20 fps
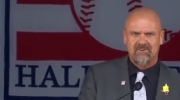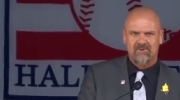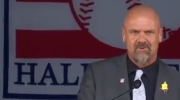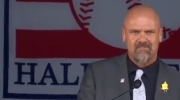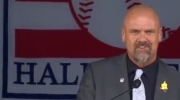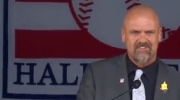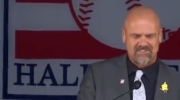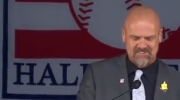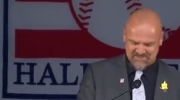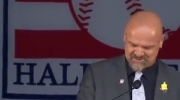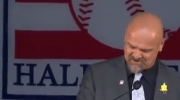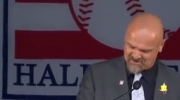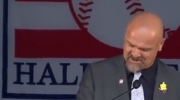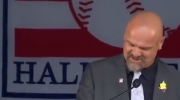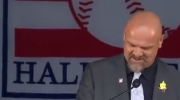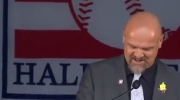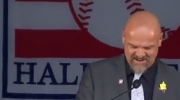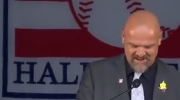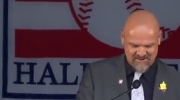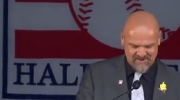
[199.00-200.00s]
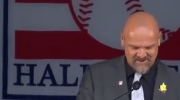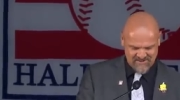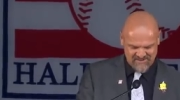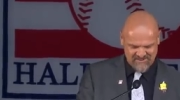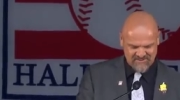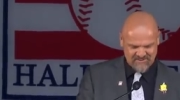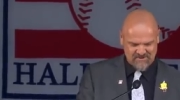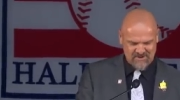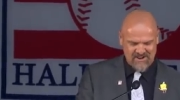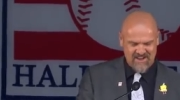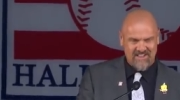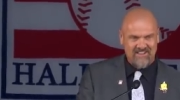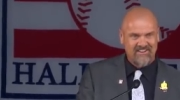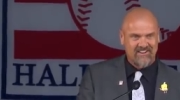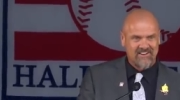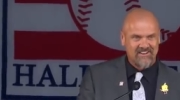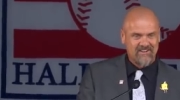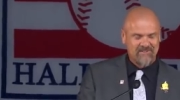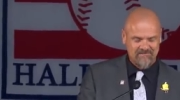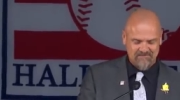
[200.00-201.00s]
nervousness right now, it's
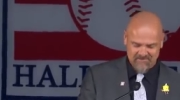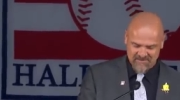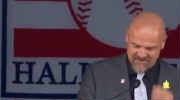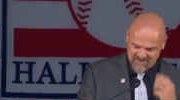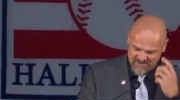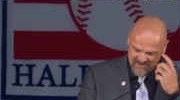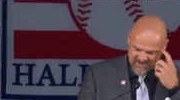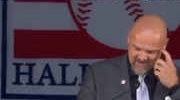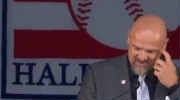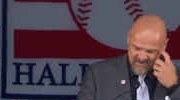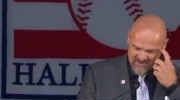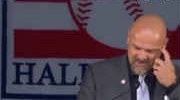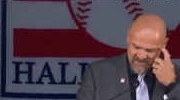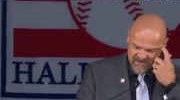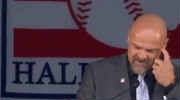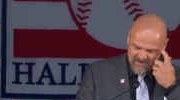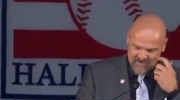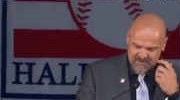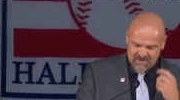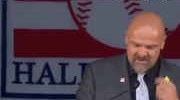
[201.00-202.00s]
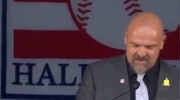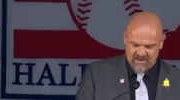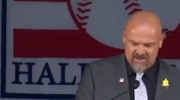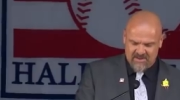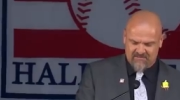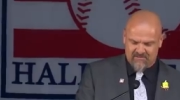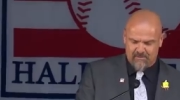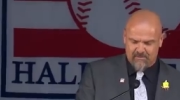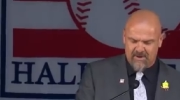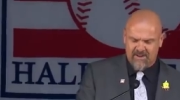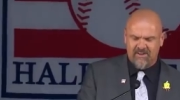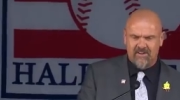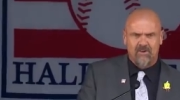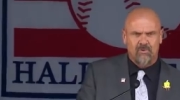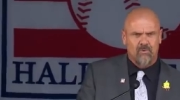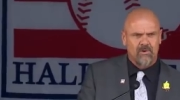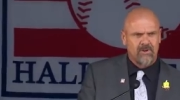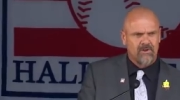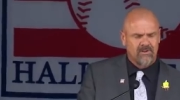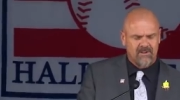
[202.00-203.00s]
reality. And for making
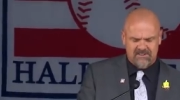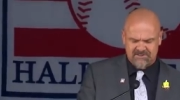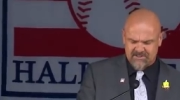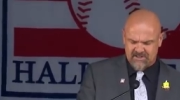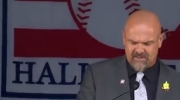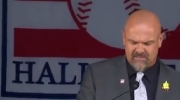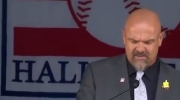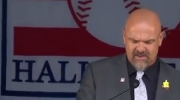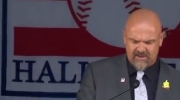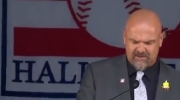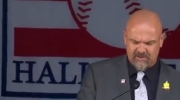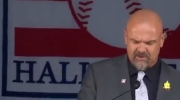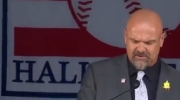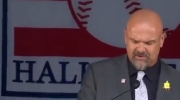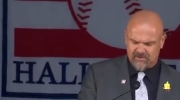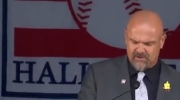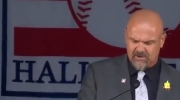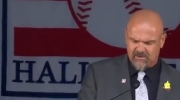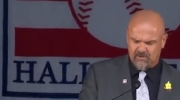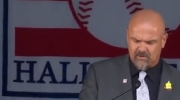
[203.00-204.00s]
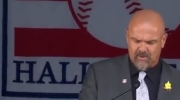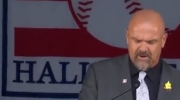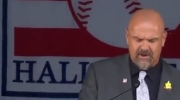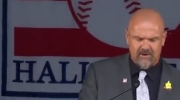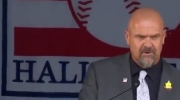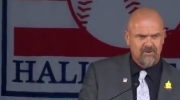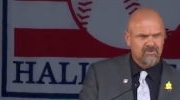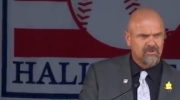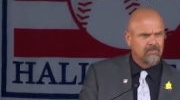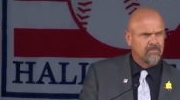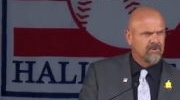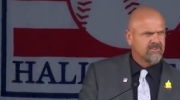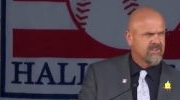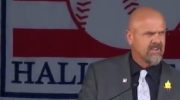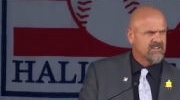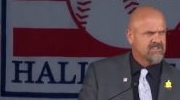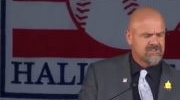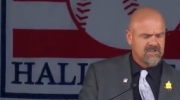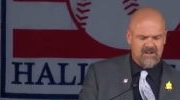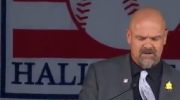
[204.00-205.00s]
it real, I say thank you to all the writers who put
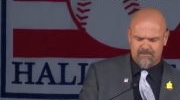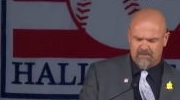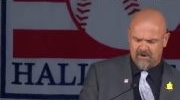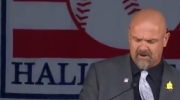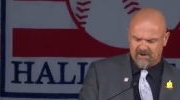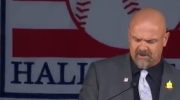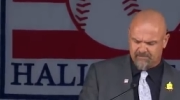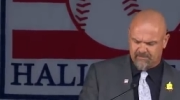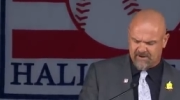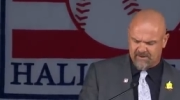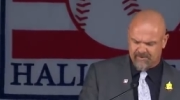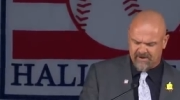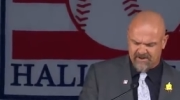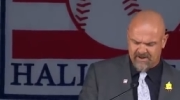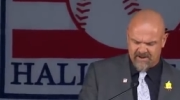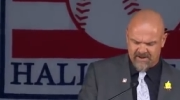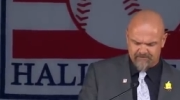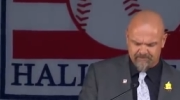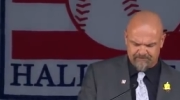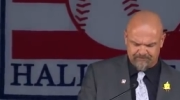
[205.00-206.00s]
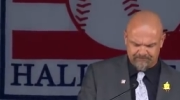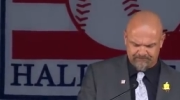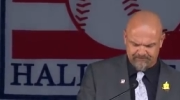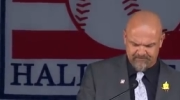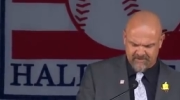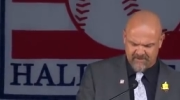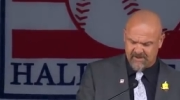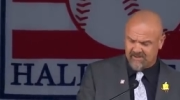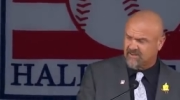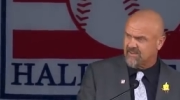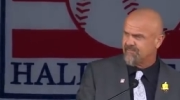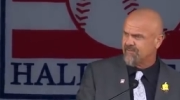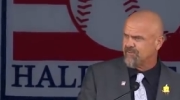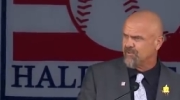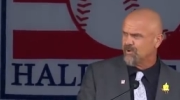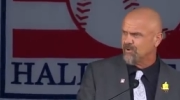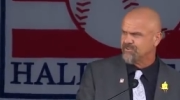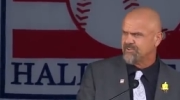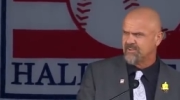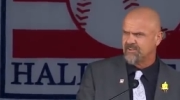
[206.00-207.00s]
that check mark by my name. Heck, even
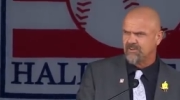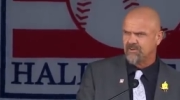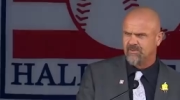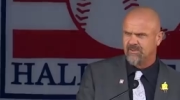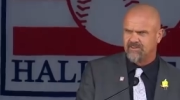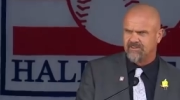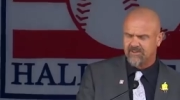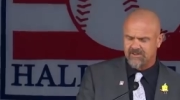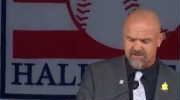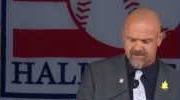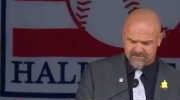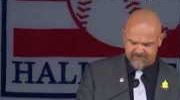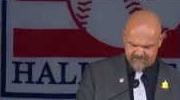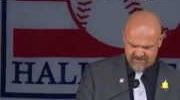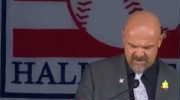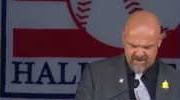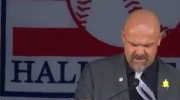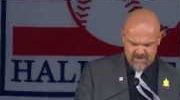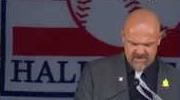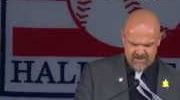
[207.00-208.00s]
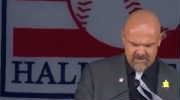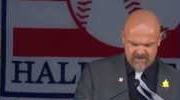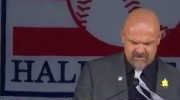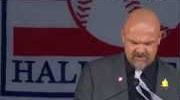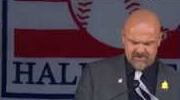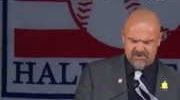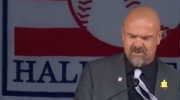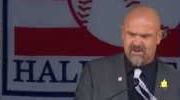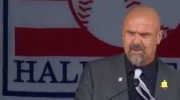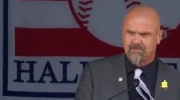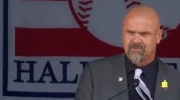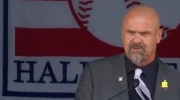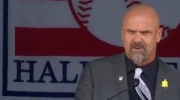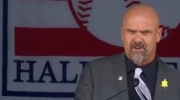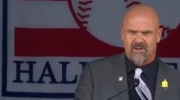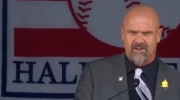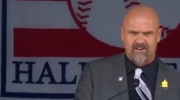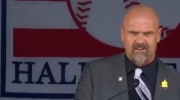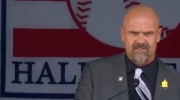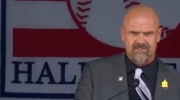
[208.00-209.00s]
those at you that didn't, your jobs are
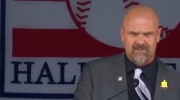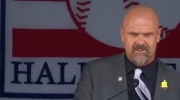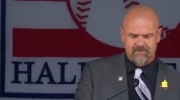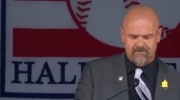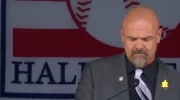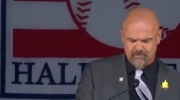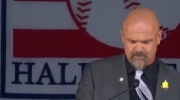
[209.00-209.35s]
not easy.